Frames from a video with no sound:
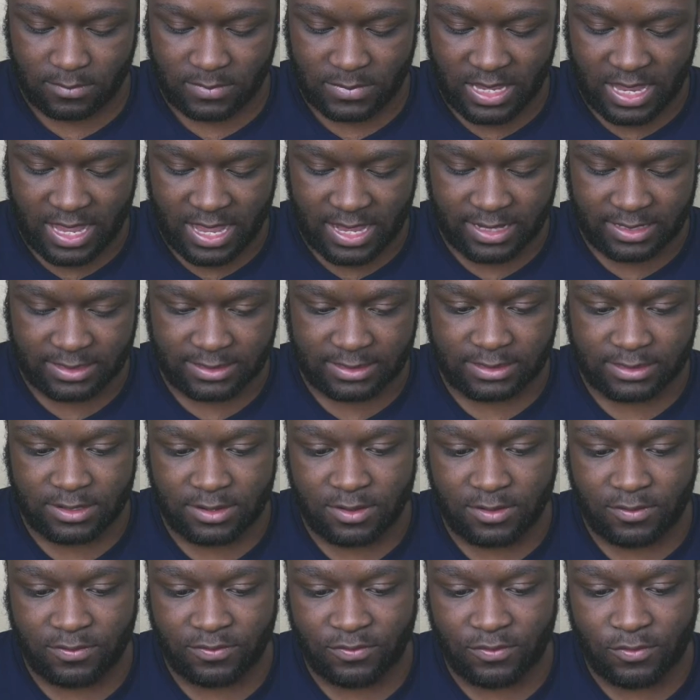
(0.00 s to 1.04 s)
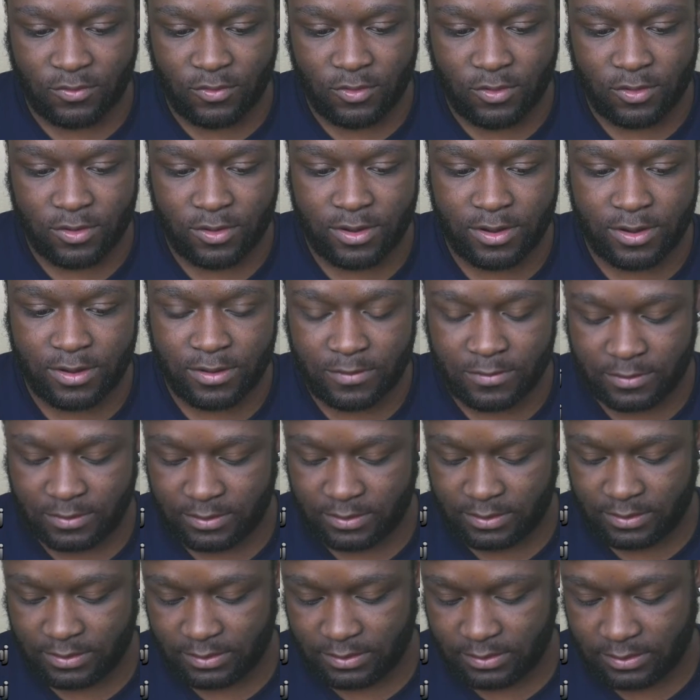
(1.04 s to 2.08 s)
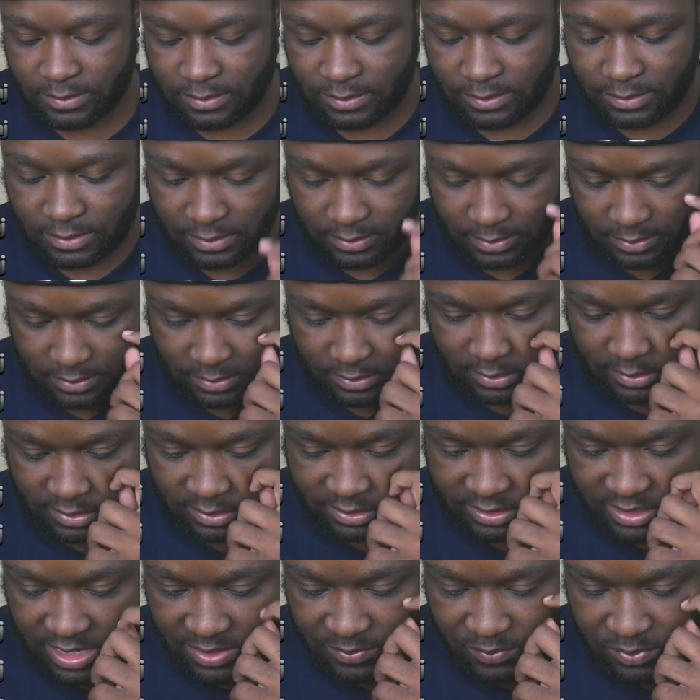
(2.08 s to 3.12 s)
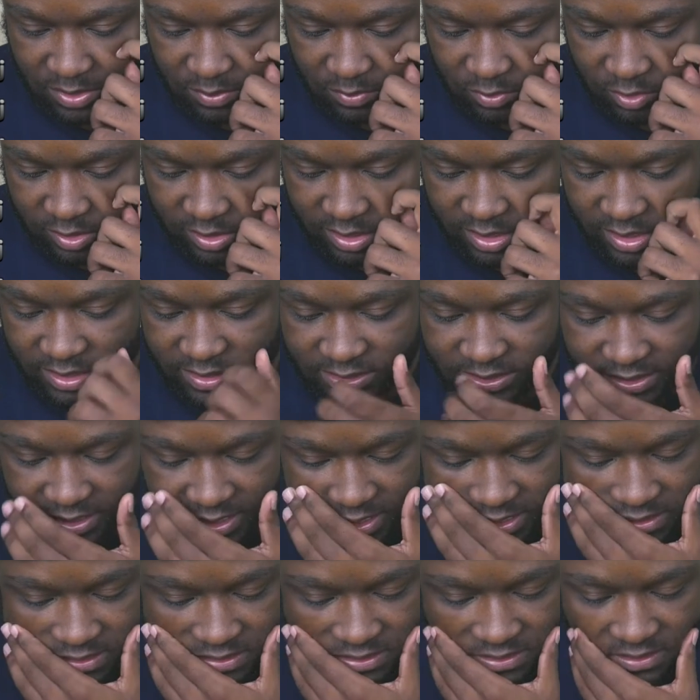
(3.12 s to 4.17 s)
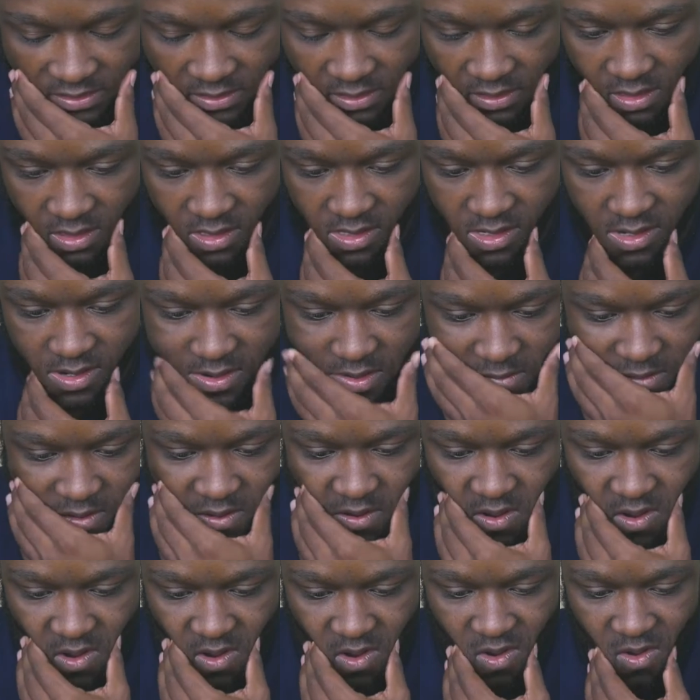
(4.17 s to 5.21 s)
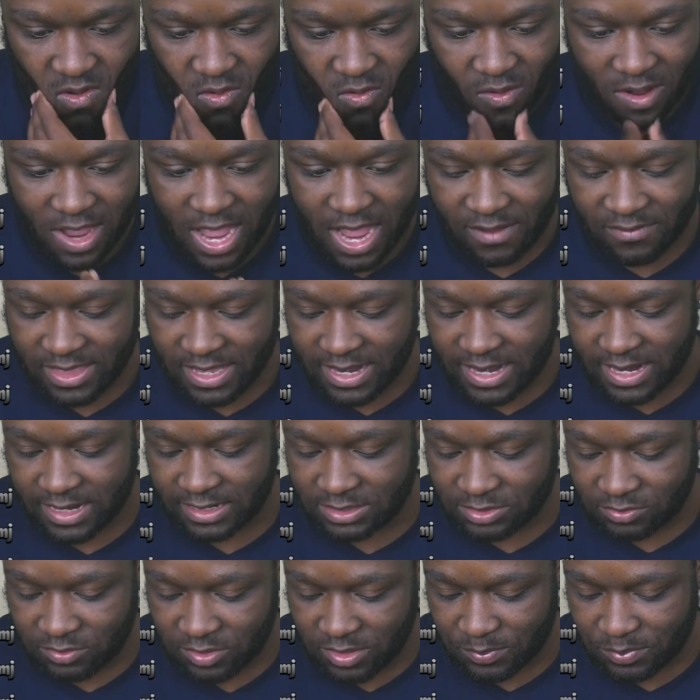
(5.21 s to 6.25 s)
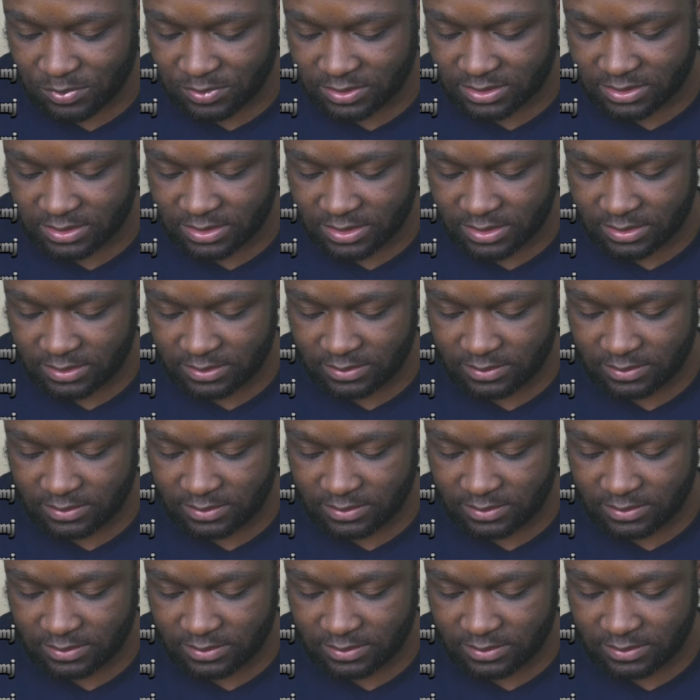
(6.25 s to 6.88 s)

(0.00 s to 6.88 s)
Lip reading: And so for JP Morgan and Chase, we'll have that at 20%.